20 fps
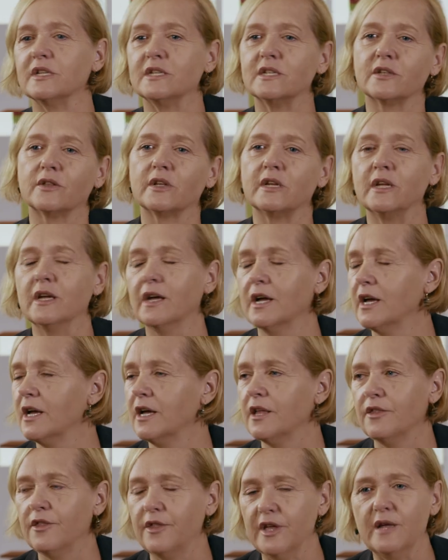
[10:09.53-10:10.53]
These are
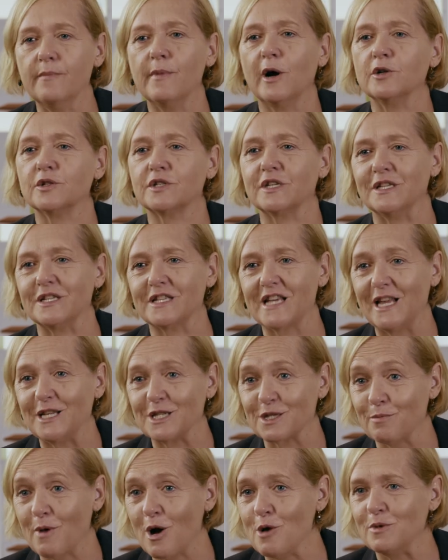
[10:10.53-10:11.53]
the most
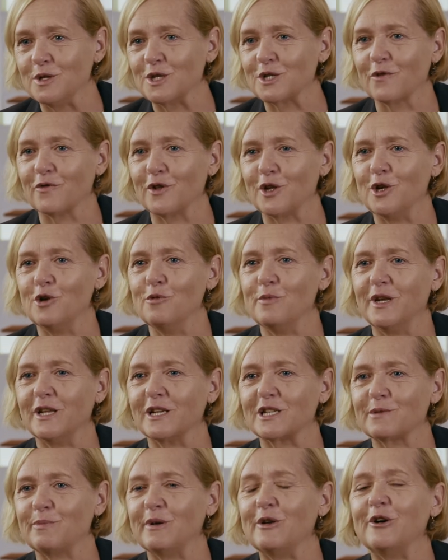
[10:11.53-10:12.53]
intense moments of the human
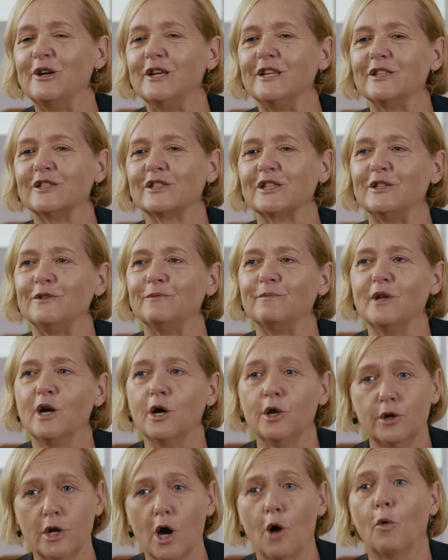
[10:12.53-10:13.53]
experience, and
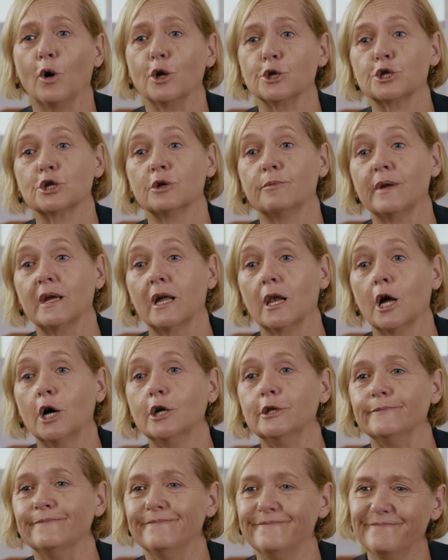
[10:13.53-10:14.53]
no one should be
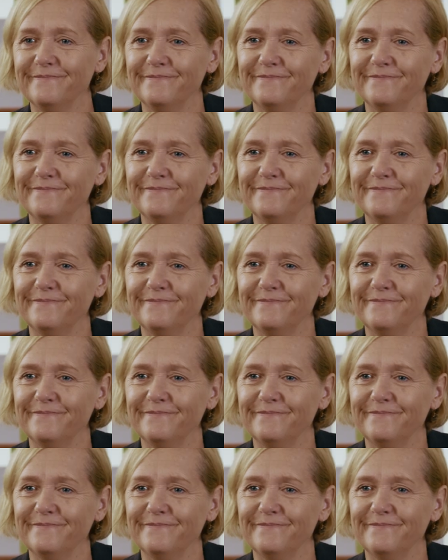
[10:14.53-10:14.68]
alone.